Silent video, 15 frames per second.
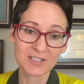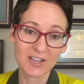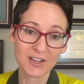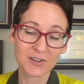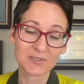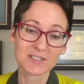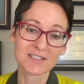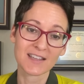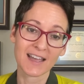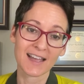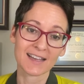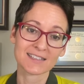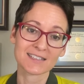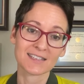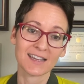to note
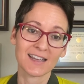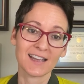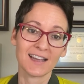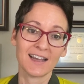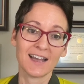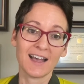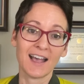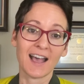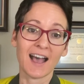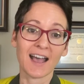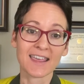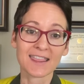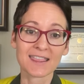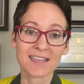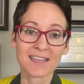that
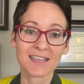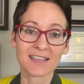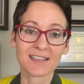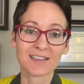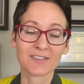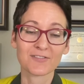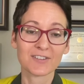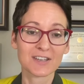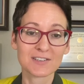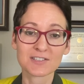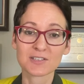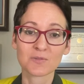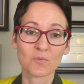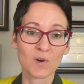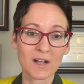I think
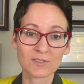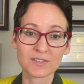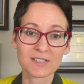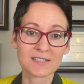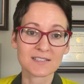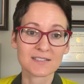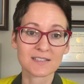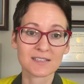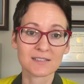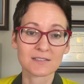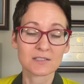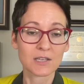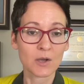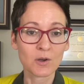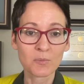fitness and wellness
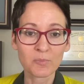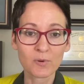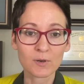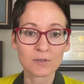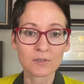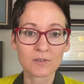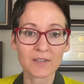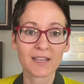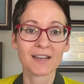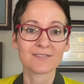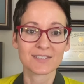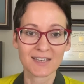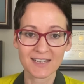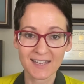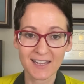is so important that I've
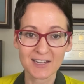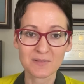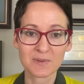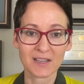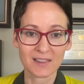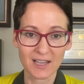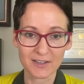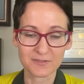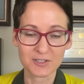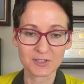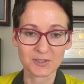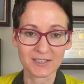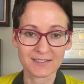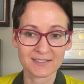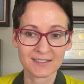dedicated my life to
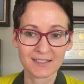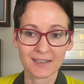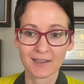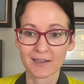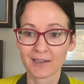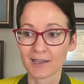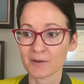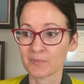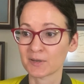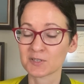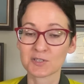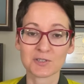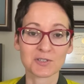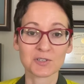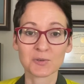it. Got a
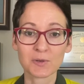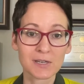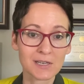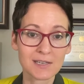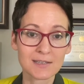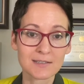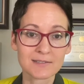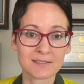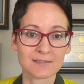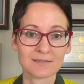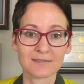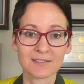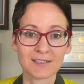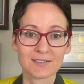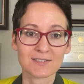bunch of degrees
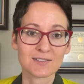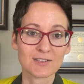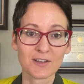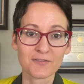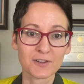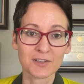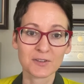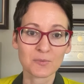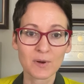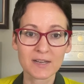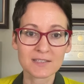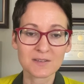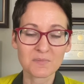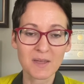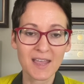and stuff on the
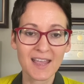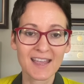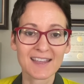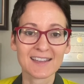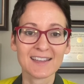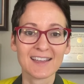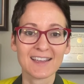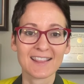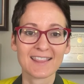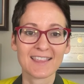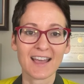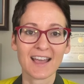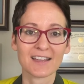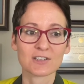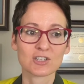resume
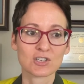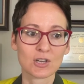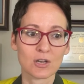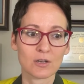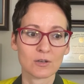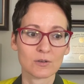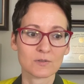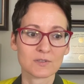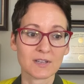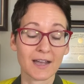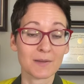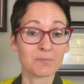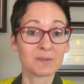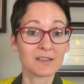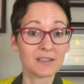that shows
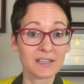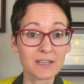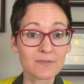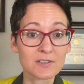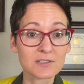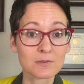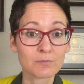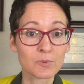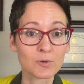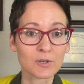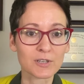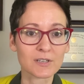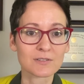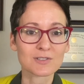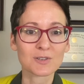I believe it's
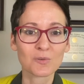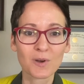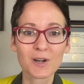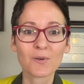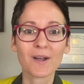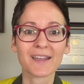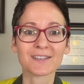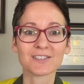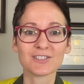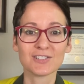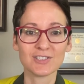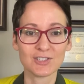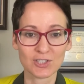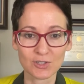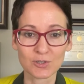important. So what do I
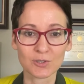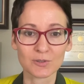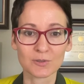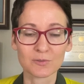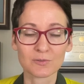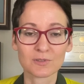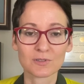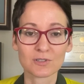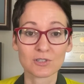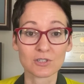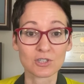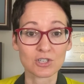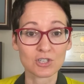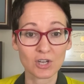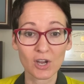do to
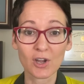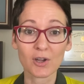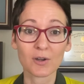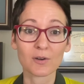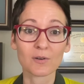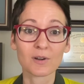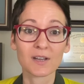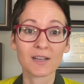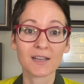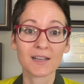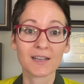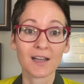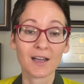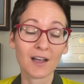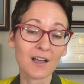show
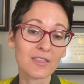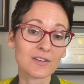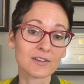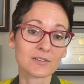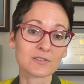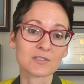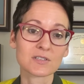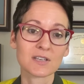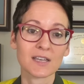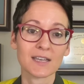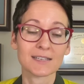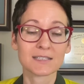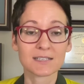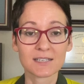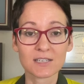others
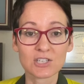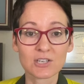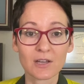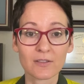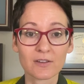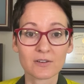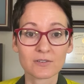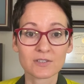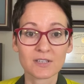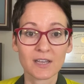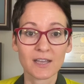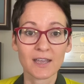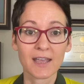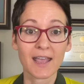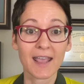and to teach others
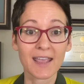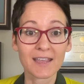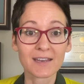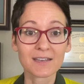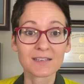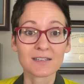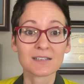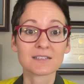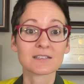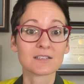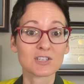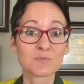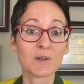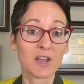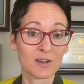and to
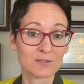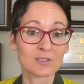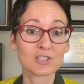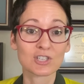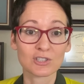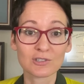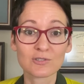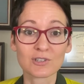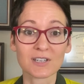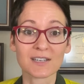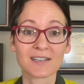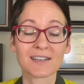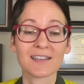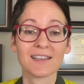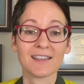teach my own
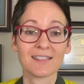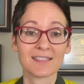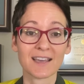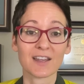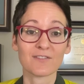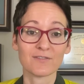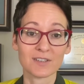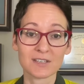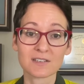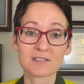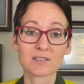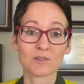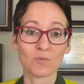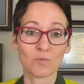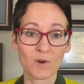children that
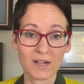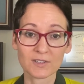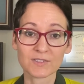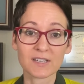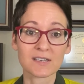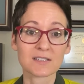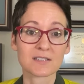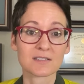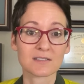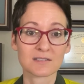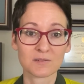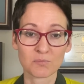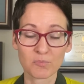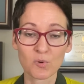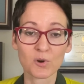fitness and wellness is
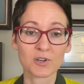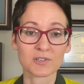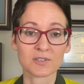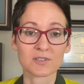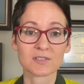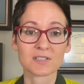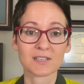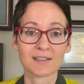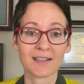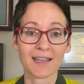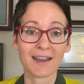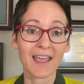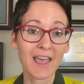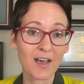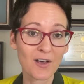important and that
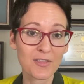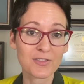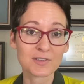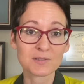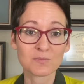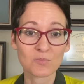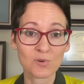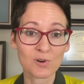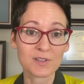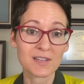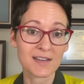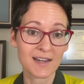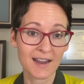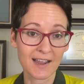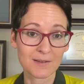health is more
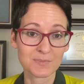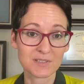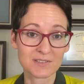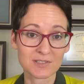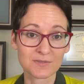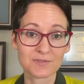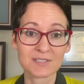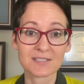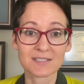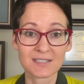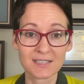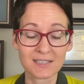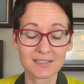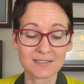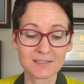than an absence of
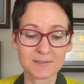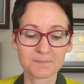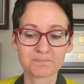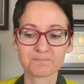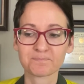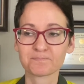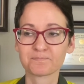disease?